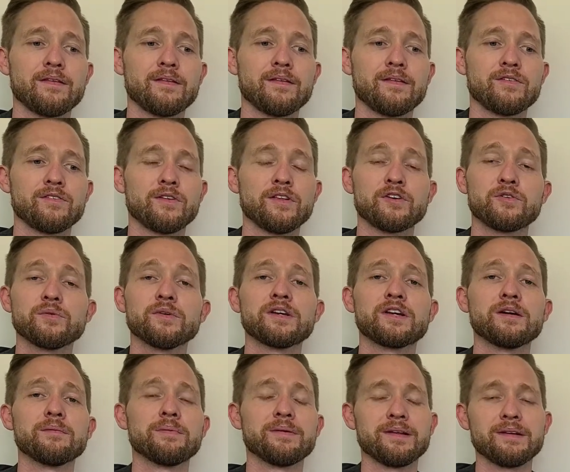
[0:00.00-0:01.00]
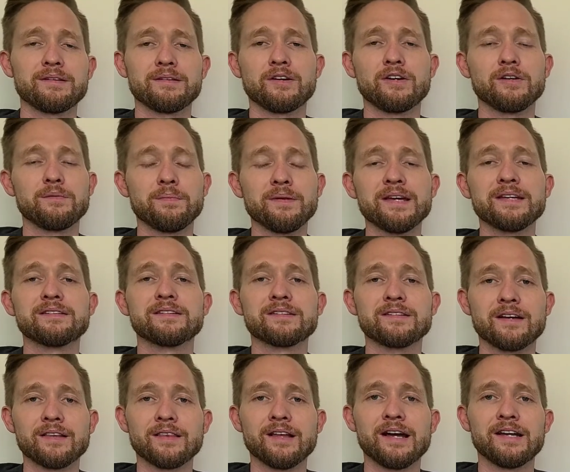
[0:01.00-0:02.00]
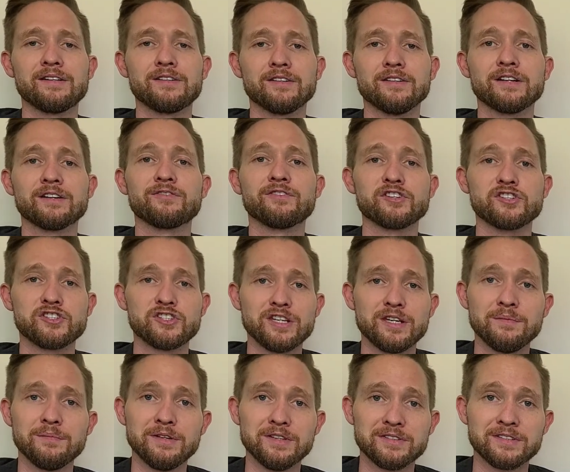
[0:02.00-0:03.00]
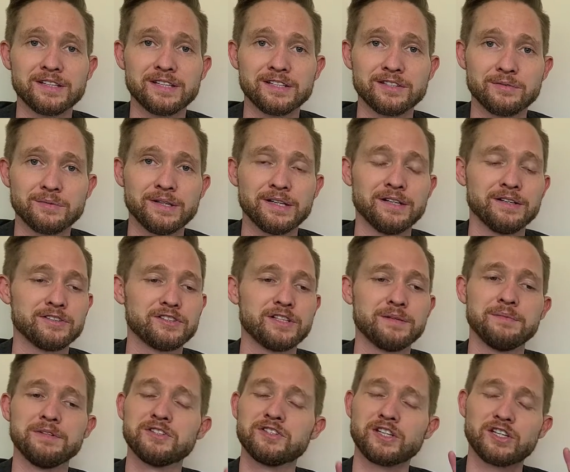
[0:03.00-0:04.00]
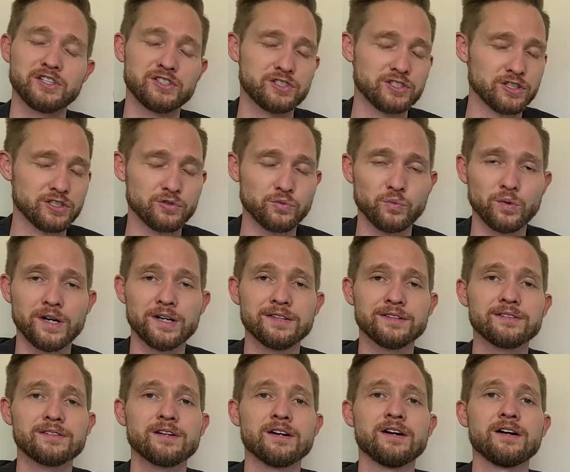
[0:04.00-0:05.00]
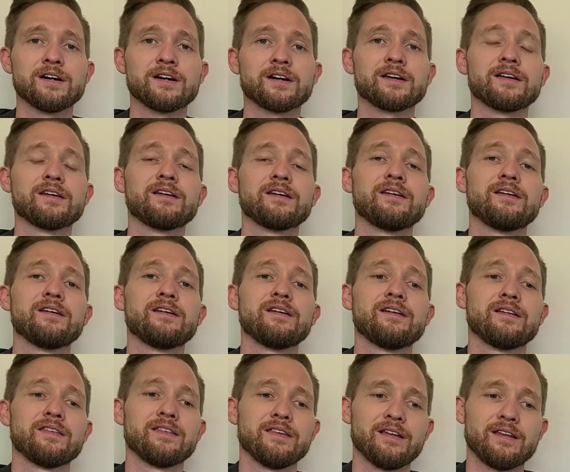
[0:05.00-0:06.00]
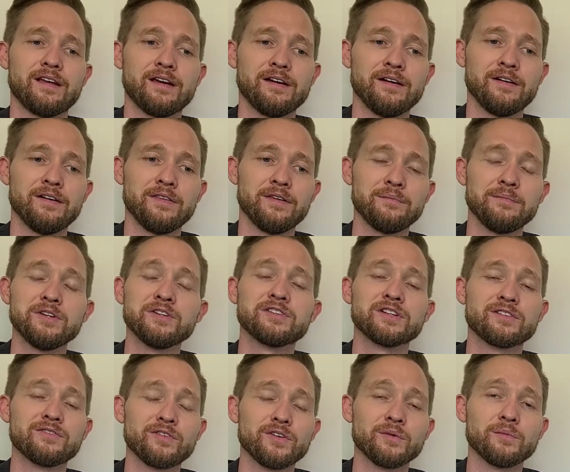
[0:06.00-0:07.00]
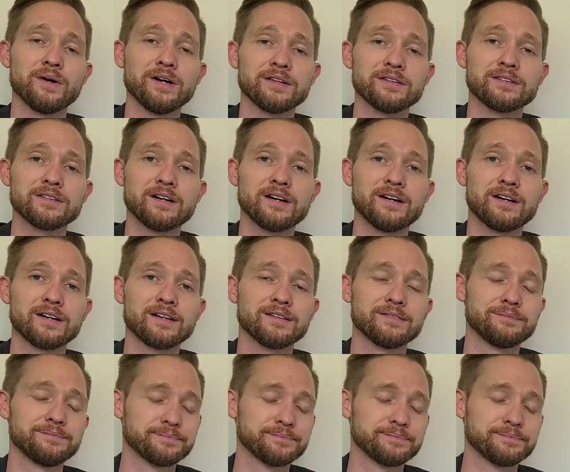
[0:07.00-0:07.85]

So there's really good places online to look for sheet music as well. Sheet music is just one song, the music for one song.